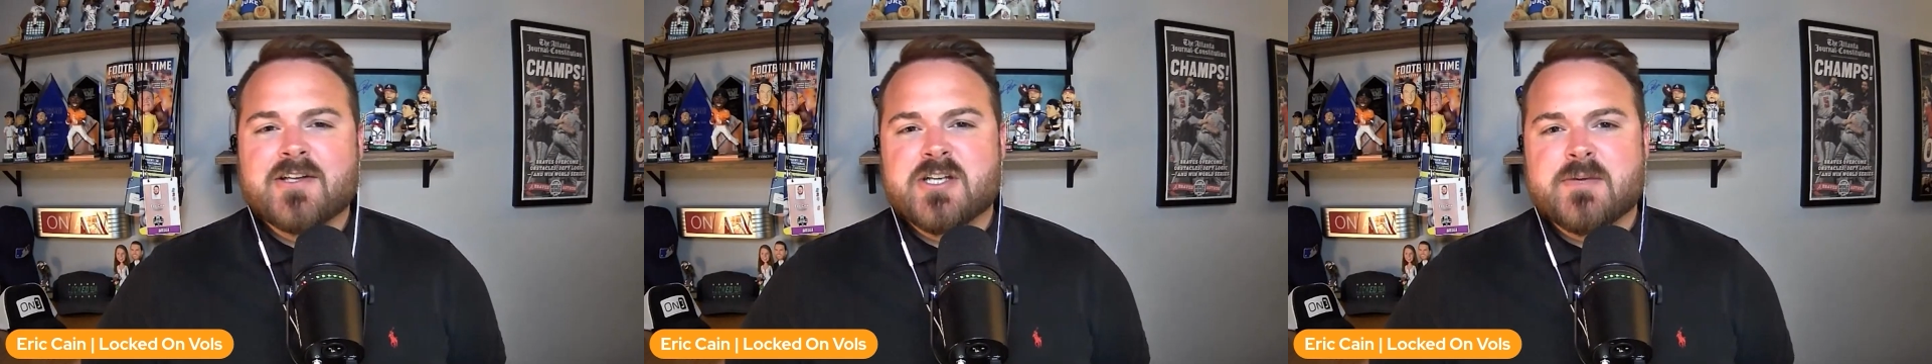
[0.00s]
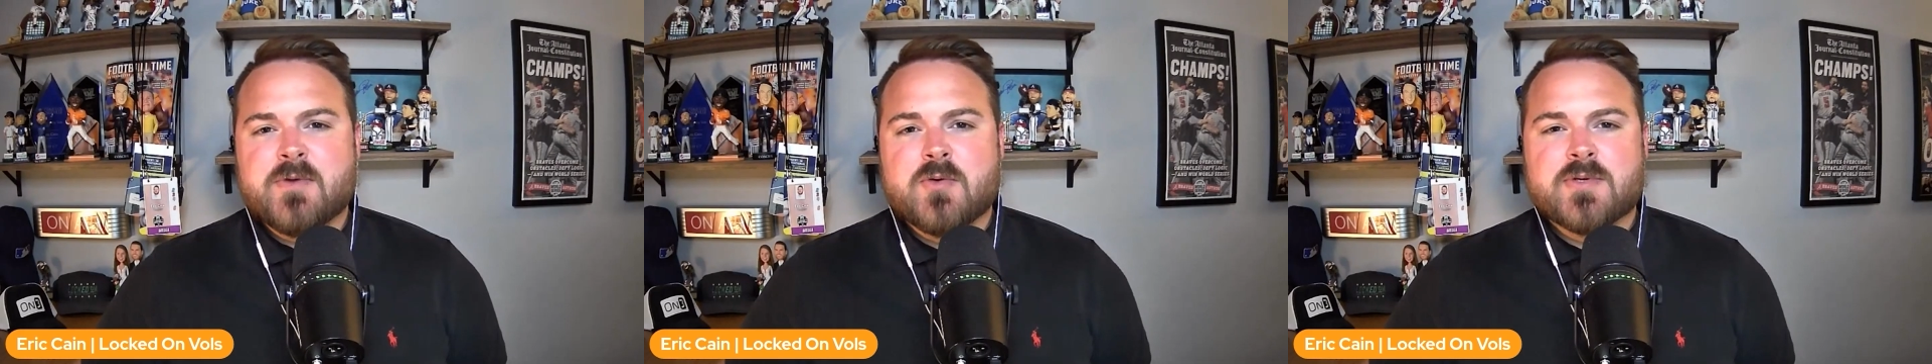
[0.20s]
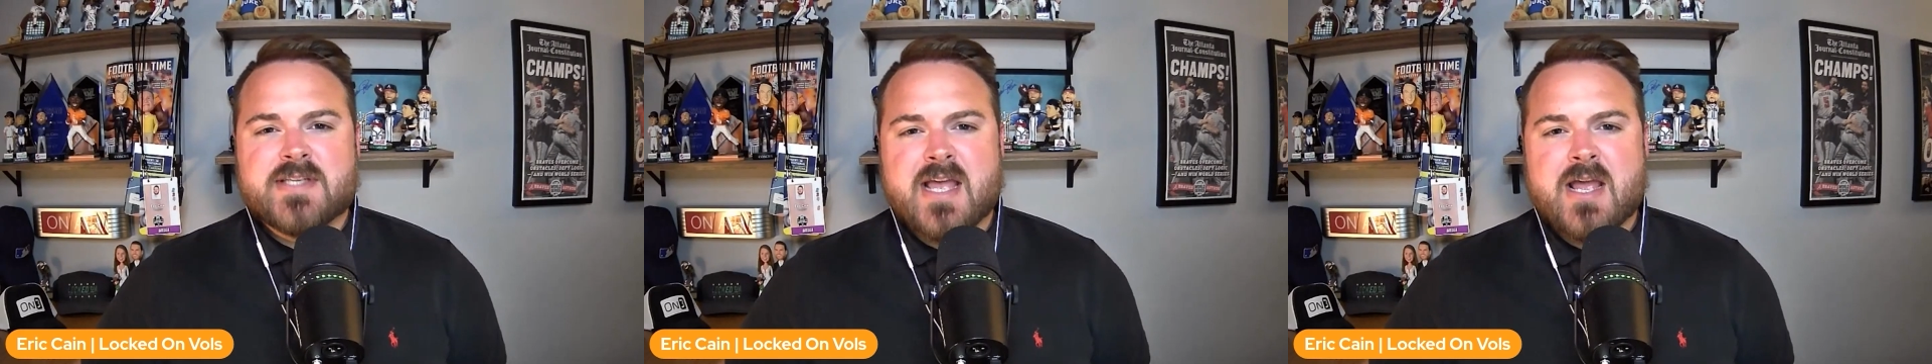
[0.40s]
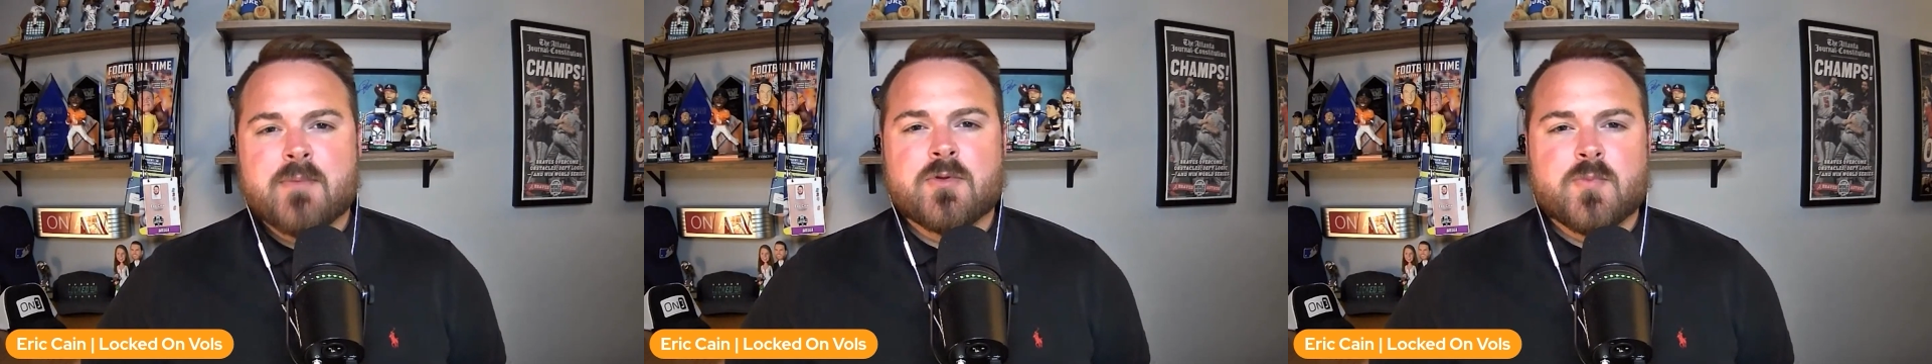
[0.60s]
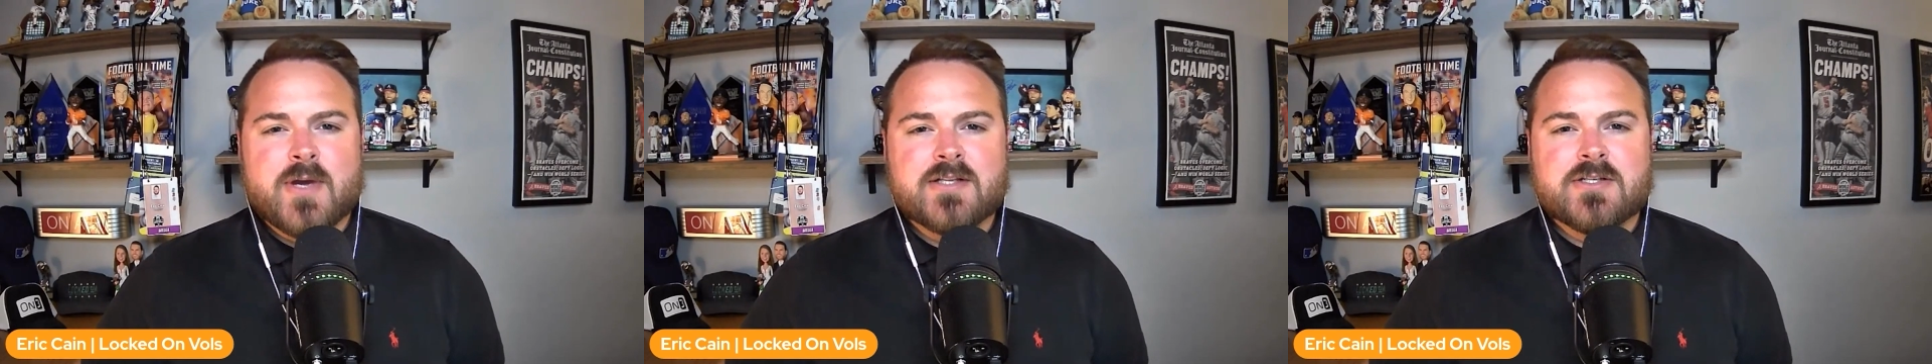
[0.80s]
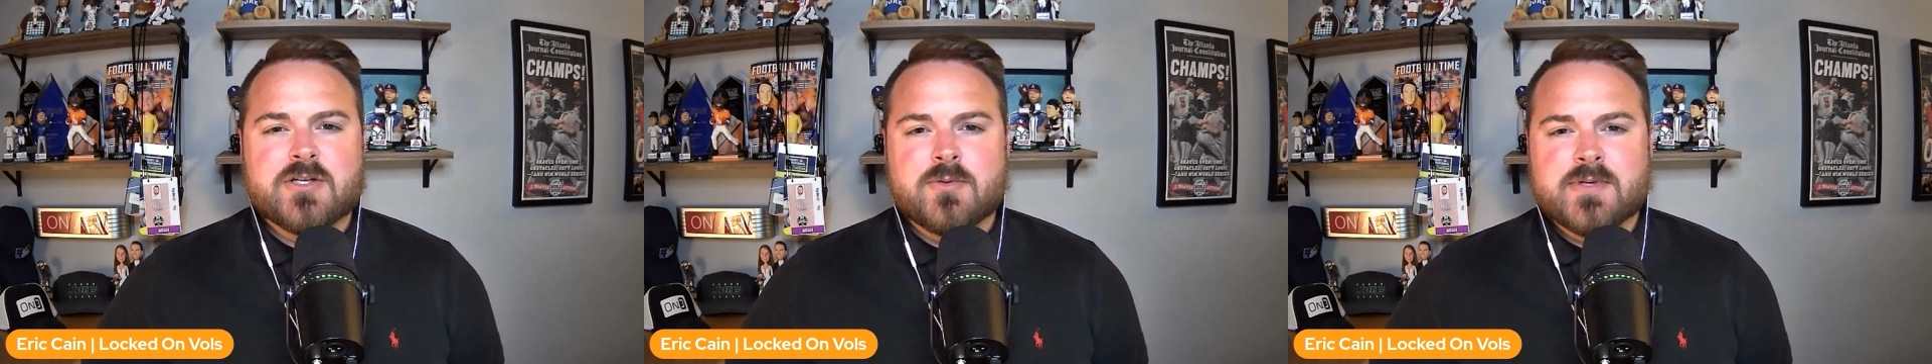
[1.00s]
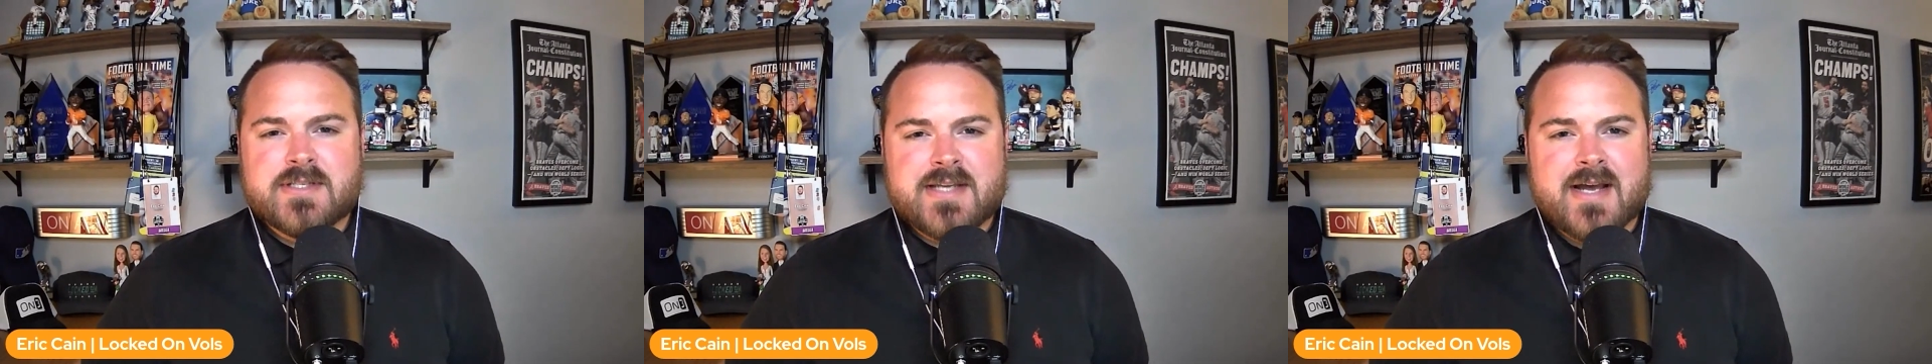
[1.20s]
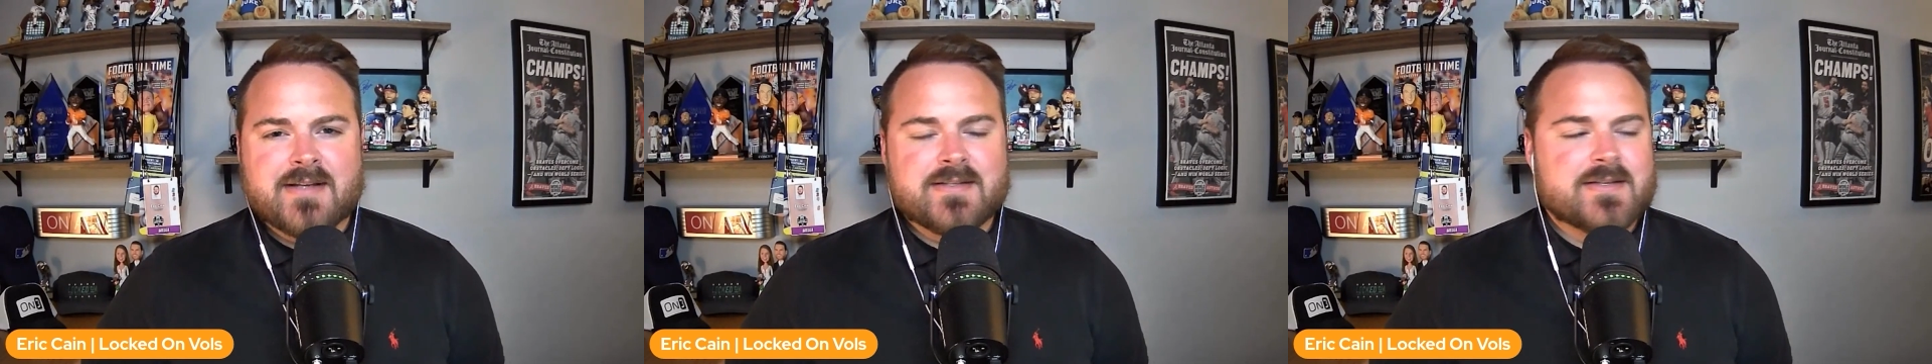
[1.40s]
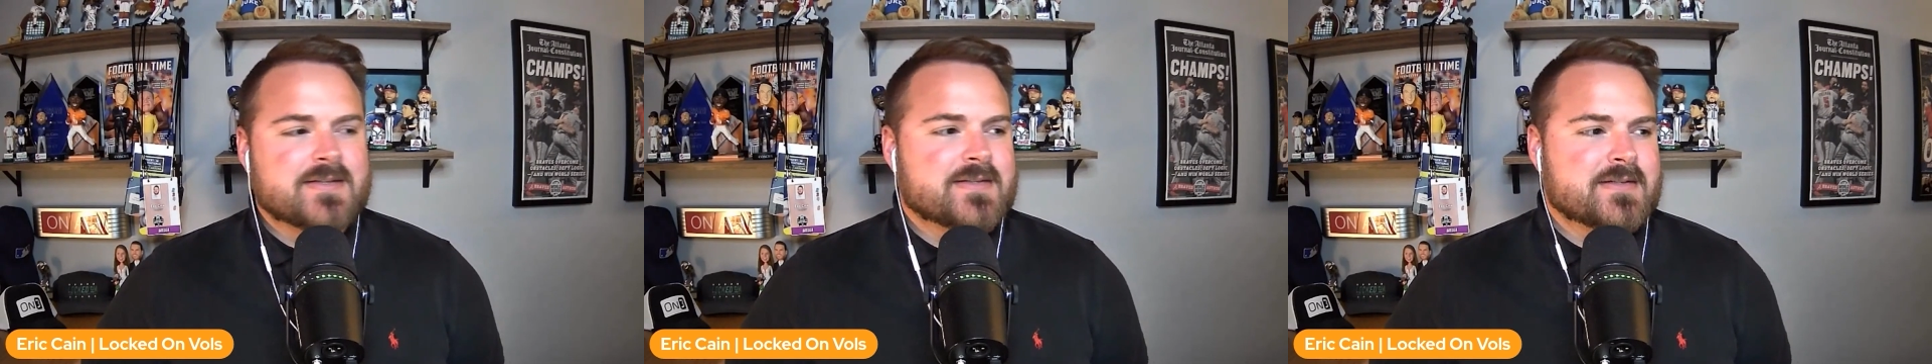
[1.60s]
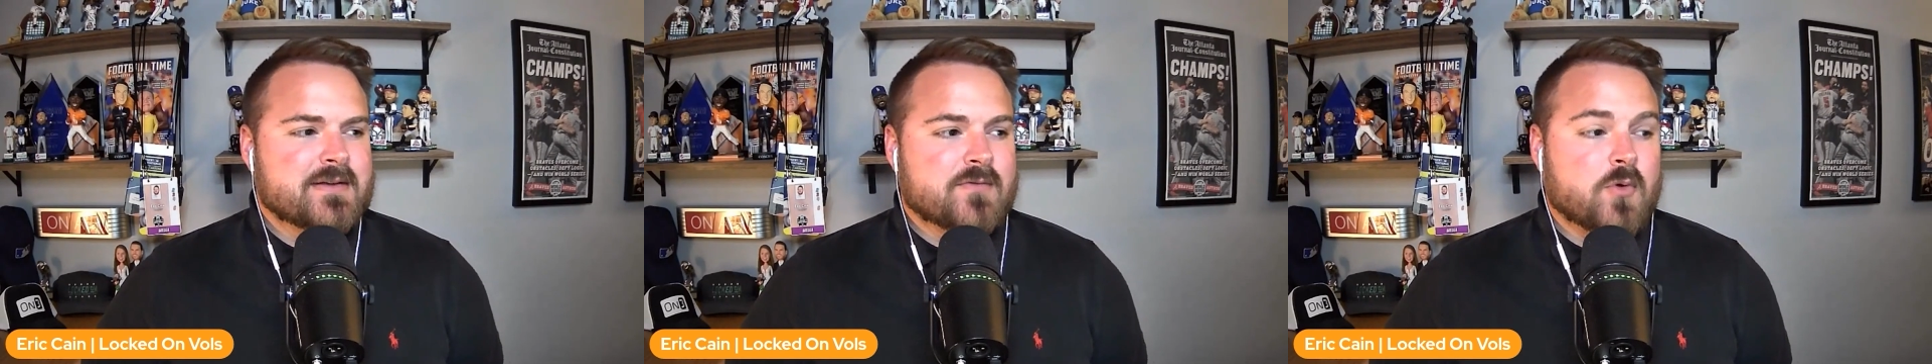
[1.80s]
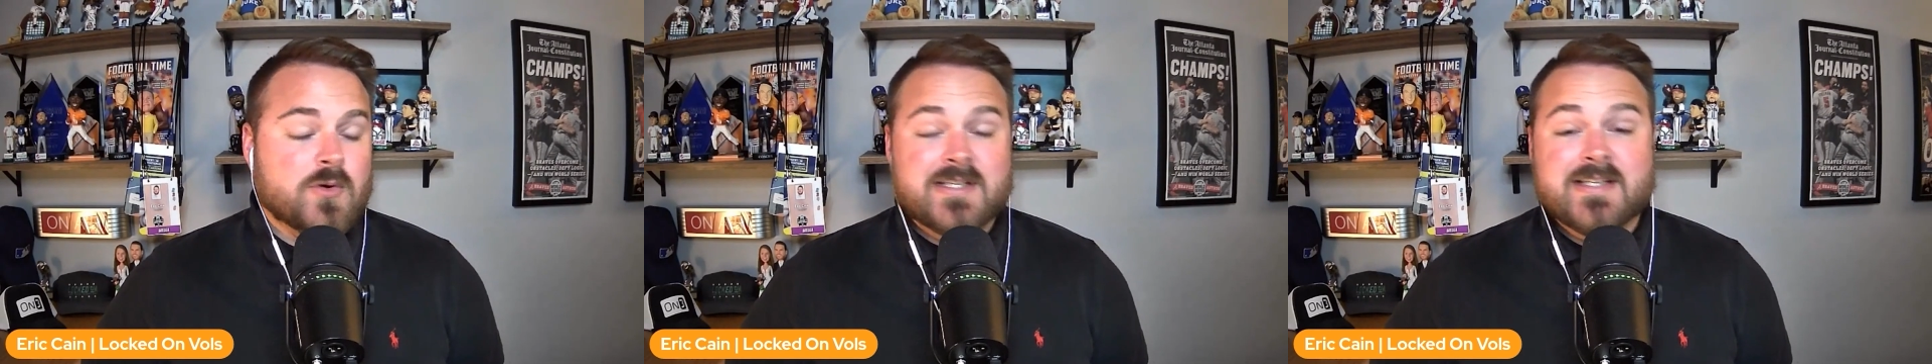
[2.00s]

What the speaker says: Jimmy was saying with week two with Texas, of course,